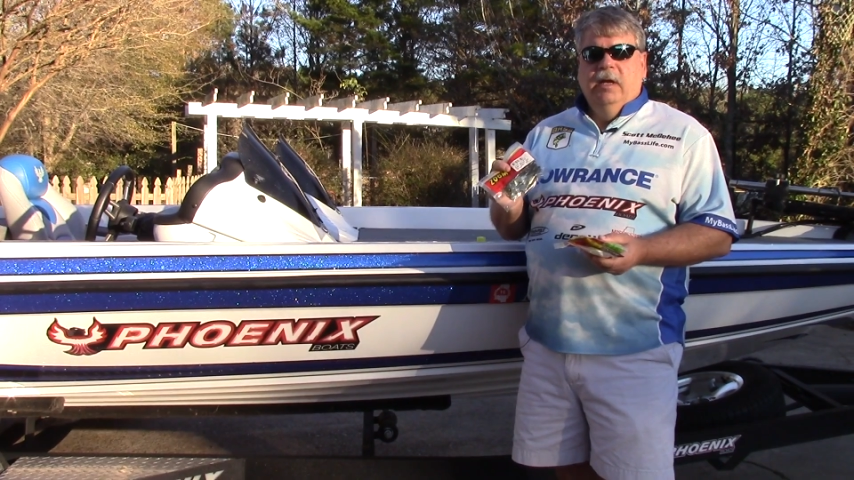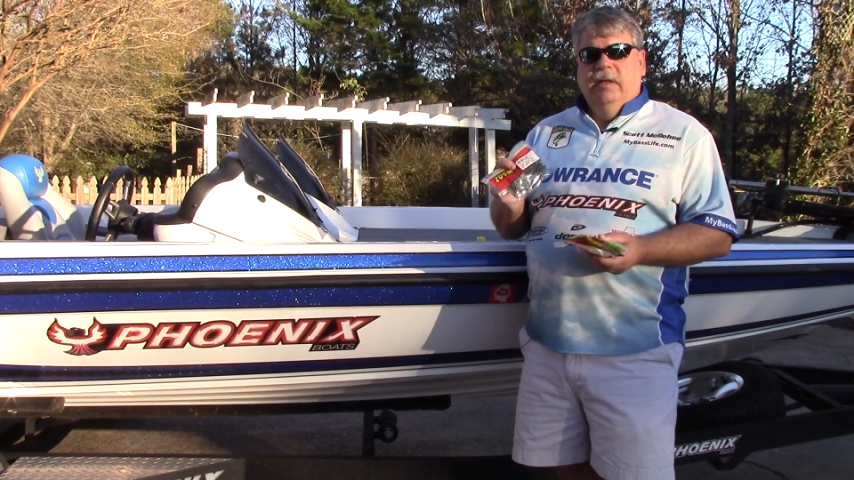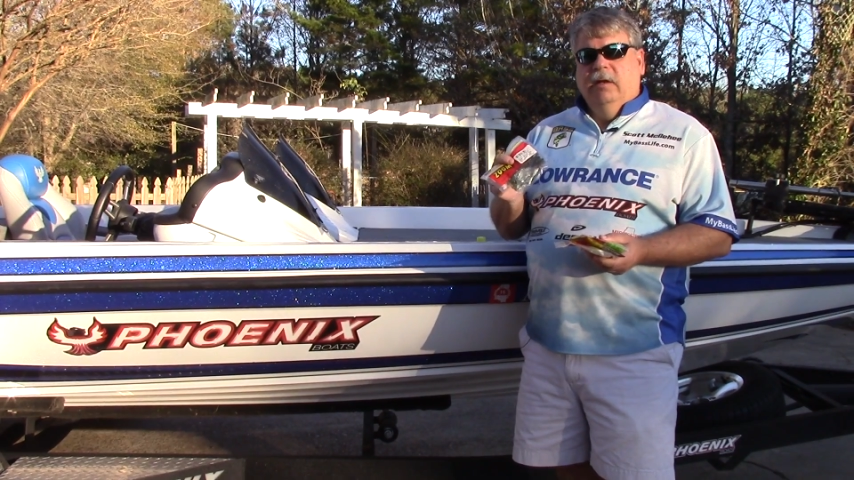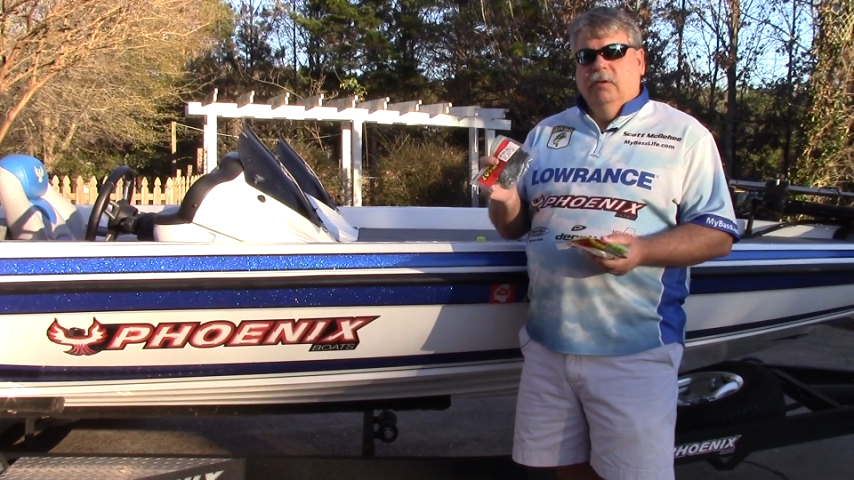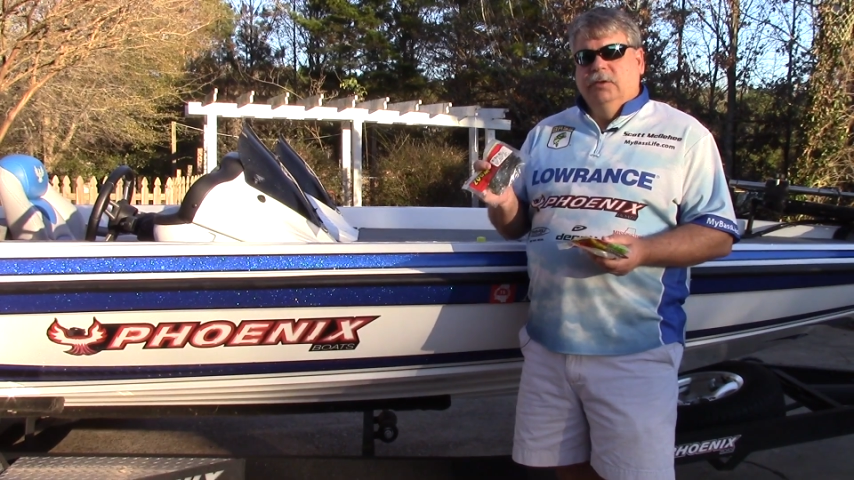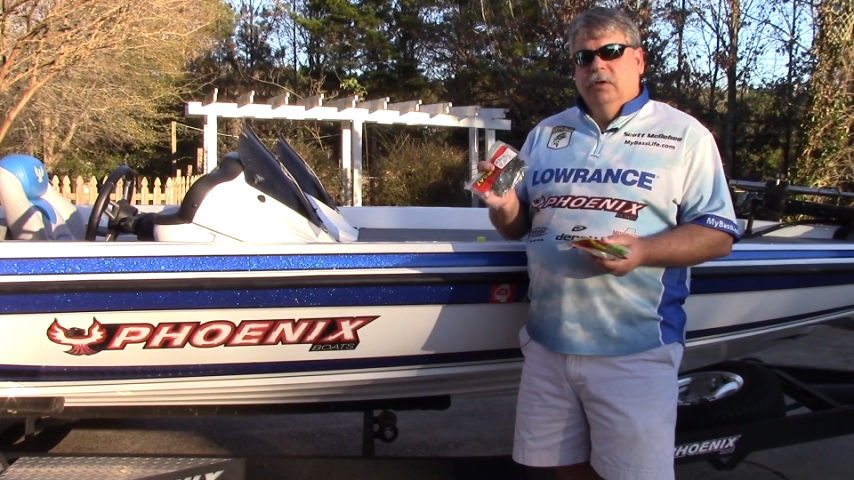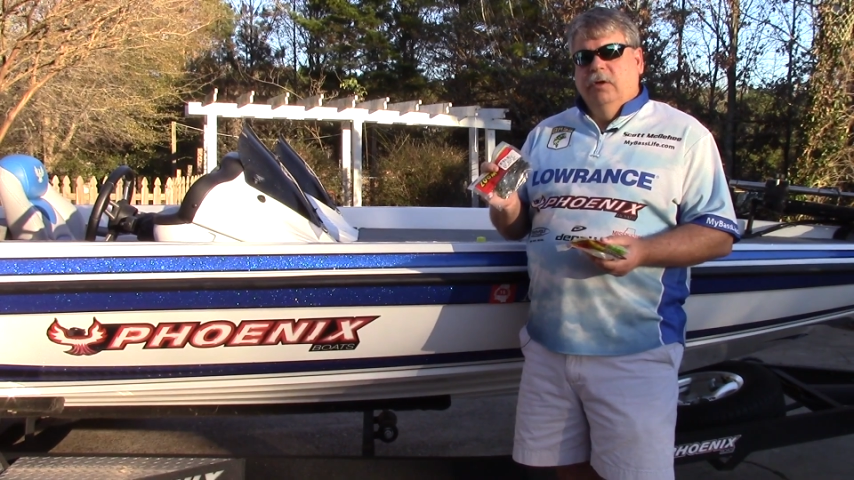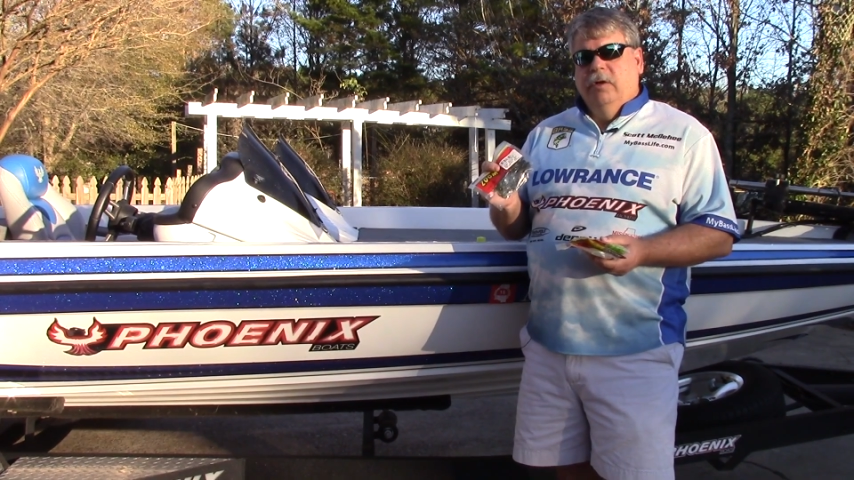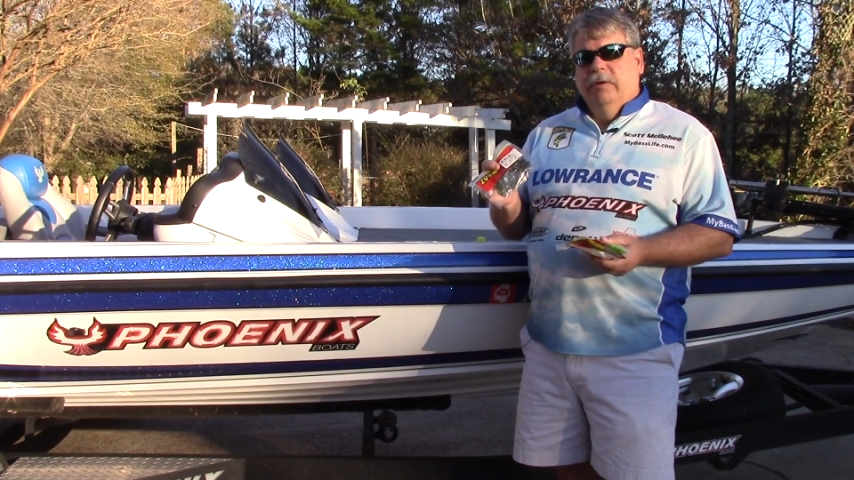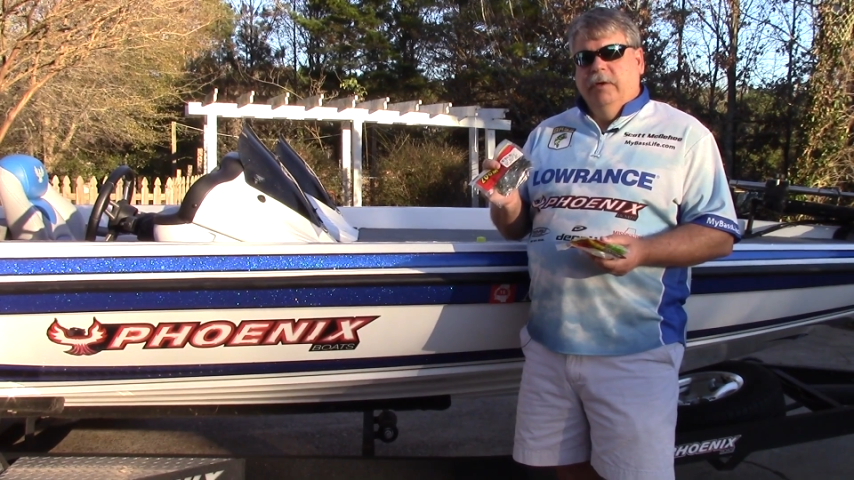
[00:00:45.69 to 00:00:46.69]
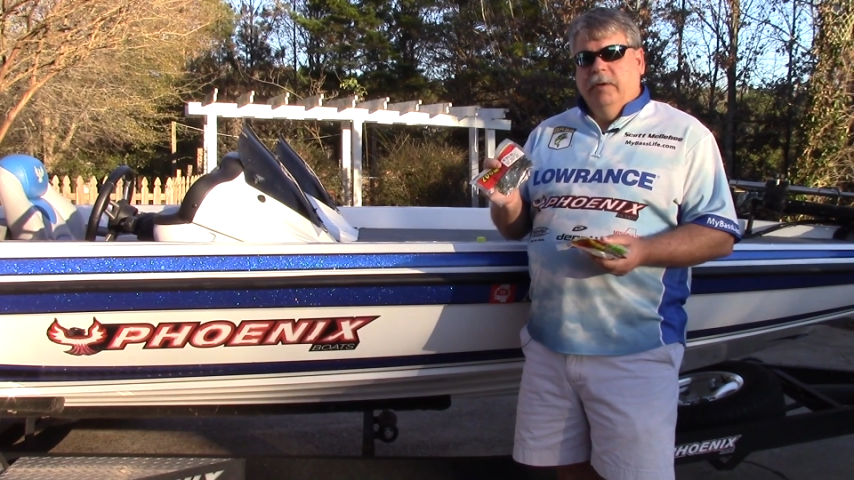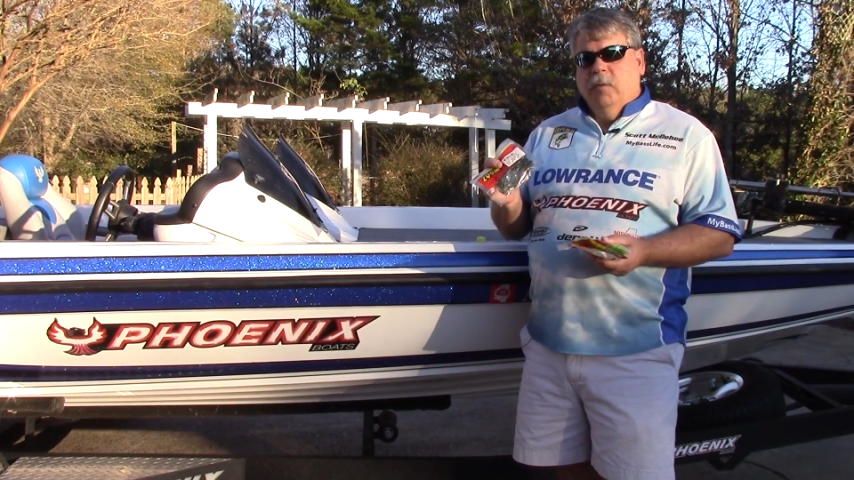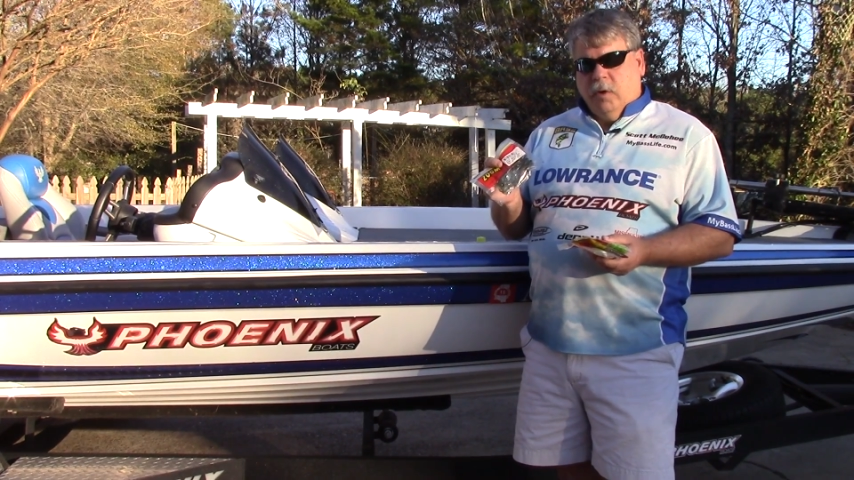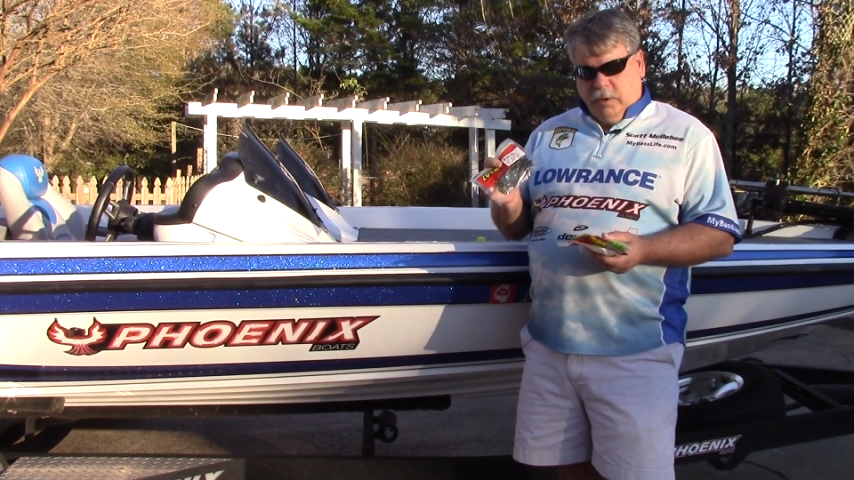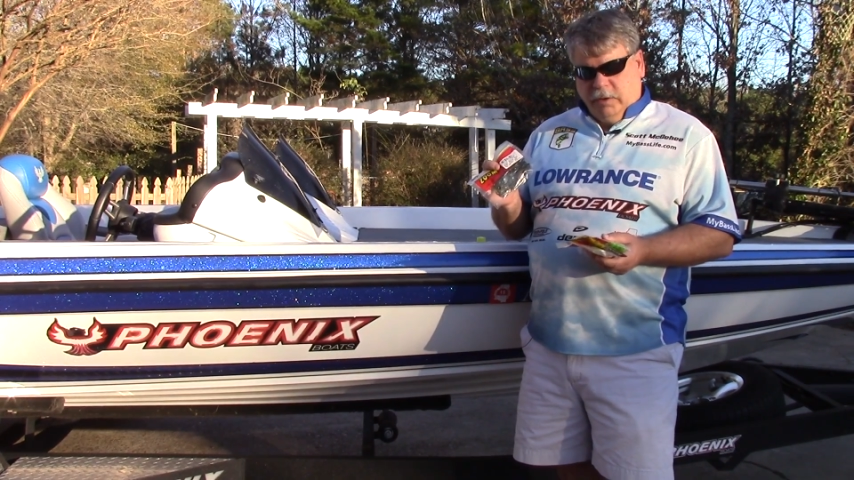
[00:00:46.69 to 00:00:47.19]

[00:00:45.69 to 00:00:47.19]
that looks good under any water